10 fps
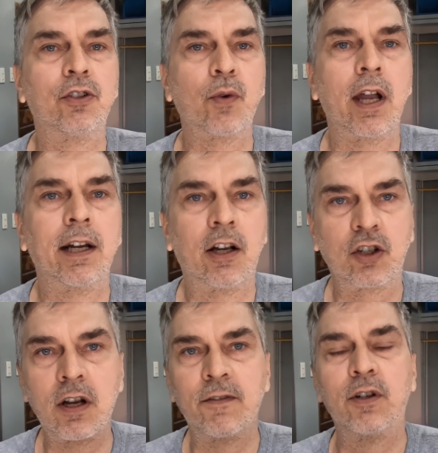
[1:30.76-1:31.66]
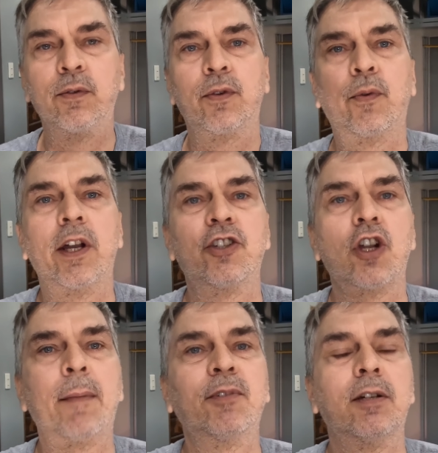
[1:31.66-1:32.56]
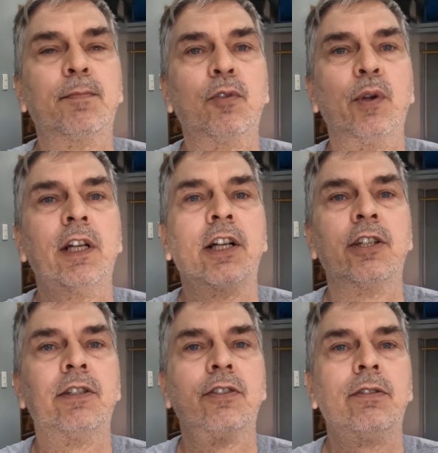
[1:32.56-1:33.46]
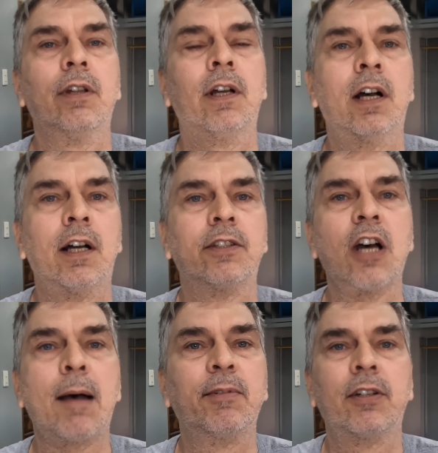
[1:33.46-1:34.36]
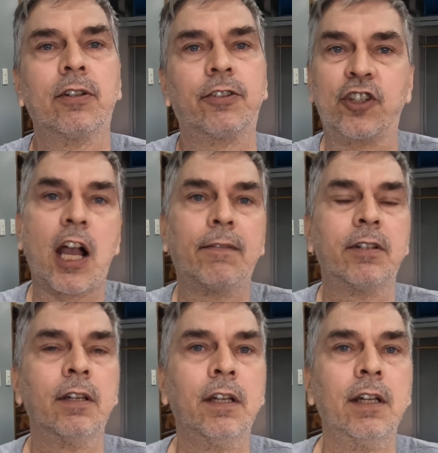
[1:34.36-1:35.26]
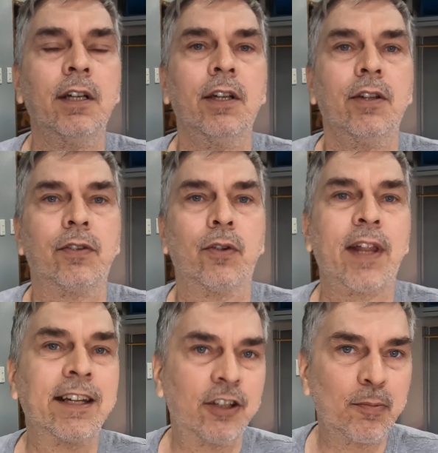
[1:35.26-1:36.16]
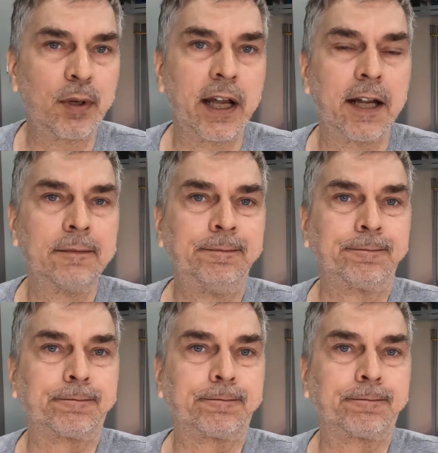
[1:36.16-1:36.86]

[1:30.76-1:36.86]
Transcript: dry it, I'll cover it with fresh chopped up green onion tops or chives. So that's the plan.